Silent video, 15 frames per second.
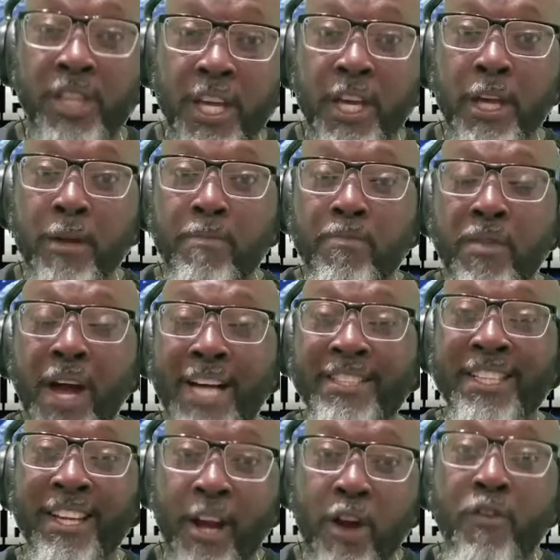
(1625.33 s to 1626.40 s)
team. I
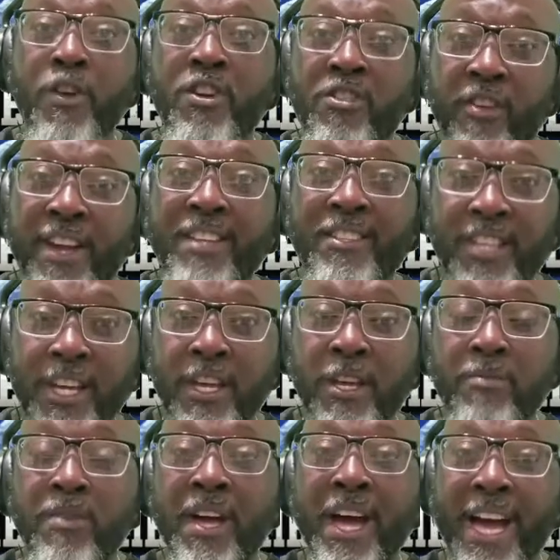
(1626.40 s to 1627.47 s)
said every great
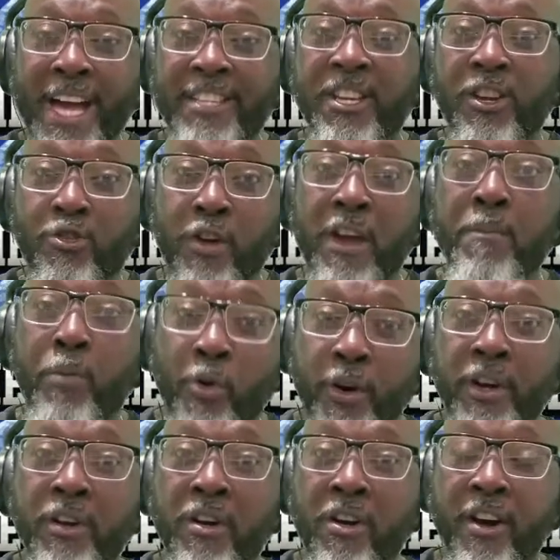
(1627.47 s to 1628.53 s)
team has a great
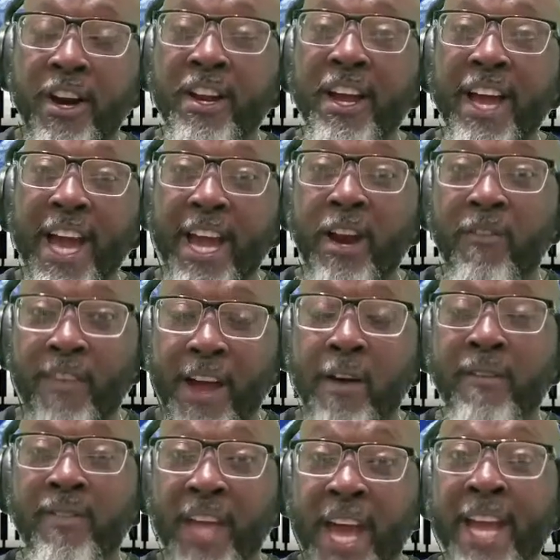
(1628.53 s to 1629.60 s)
point guard, and if
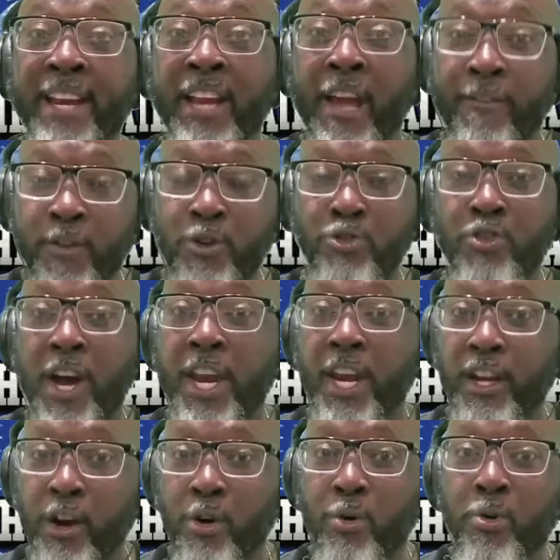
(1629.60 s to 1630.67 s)
and if you're trying
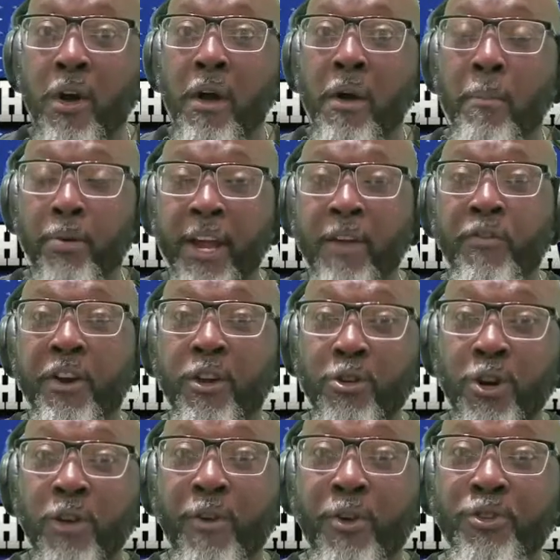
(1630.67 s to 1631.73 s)
to go play for the
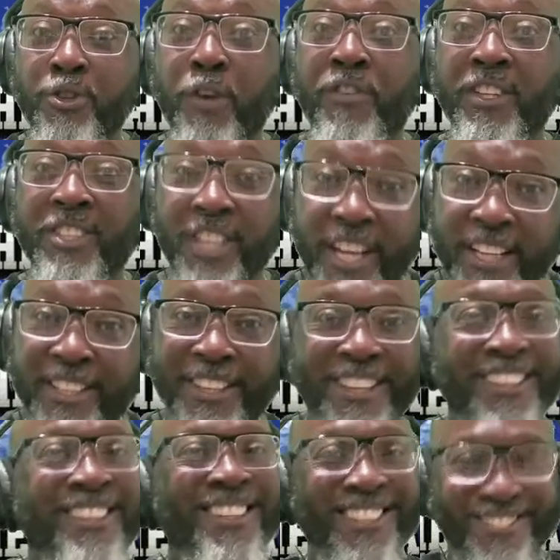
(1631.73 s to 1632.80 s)
University of
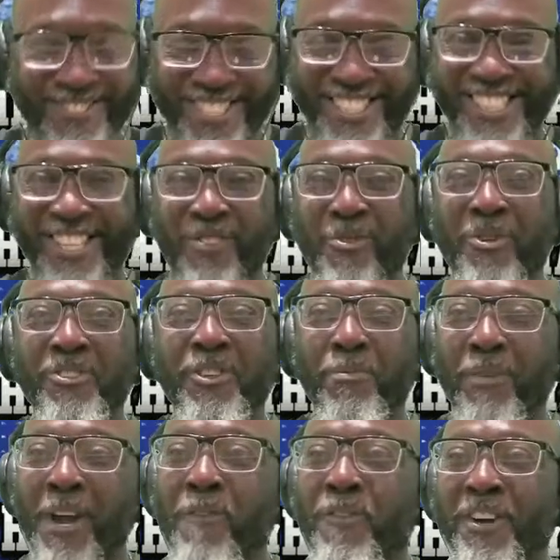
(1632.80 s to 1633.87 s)
Kentucky, which he wants to
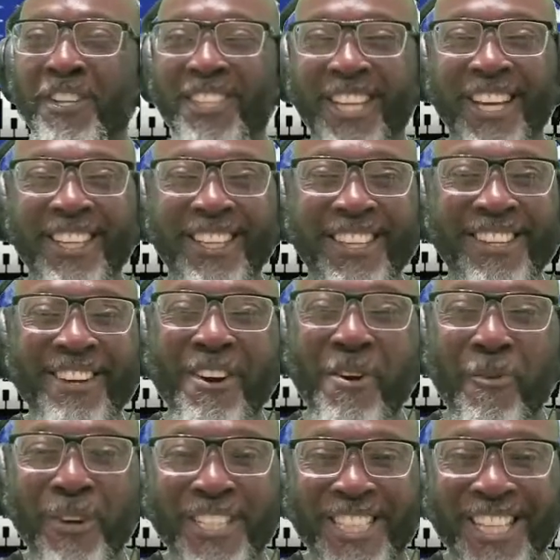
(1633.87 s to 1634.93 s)
play for Kentucky
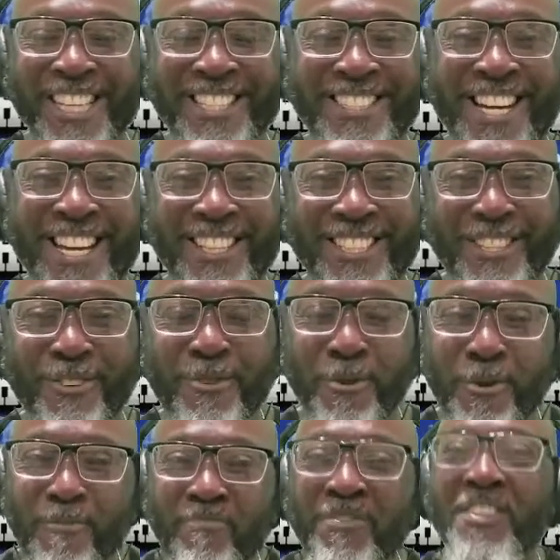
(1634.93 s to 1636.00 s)
when she gets out of
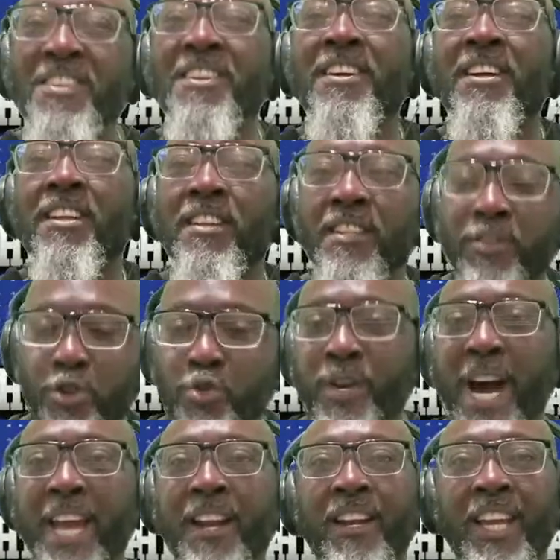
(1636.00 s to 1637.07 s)
school, you
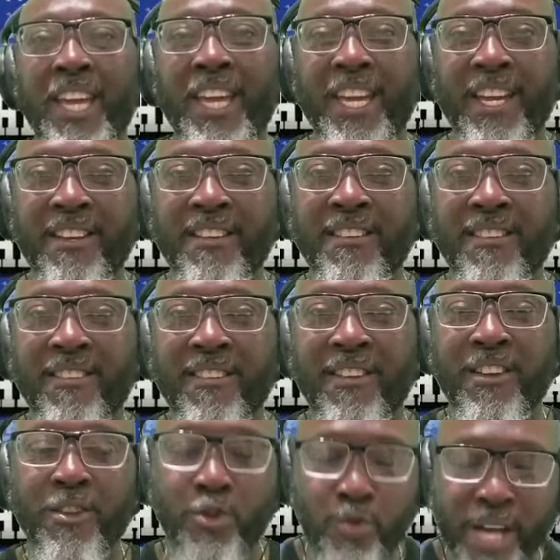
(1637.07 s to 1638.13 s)
got to lead.
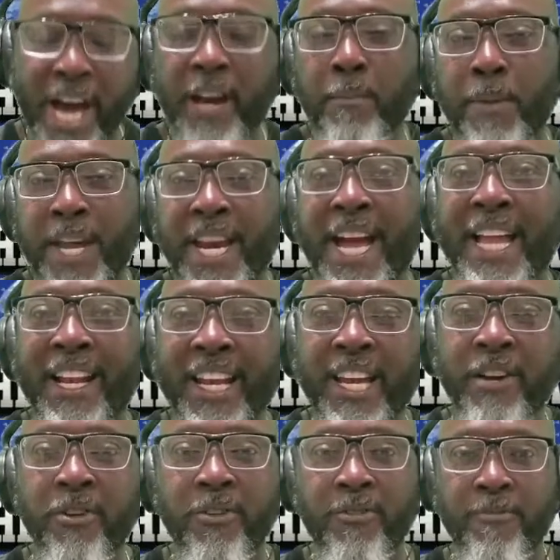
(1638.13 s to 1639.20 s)
You got to be that
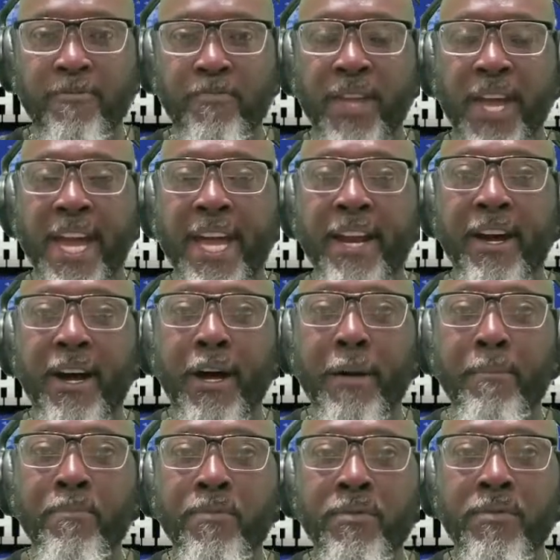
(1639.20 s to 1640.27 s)
leader, and
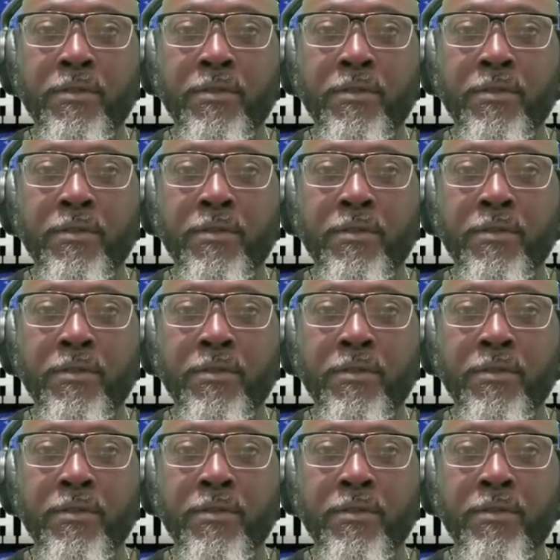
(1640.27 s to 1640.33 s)
um,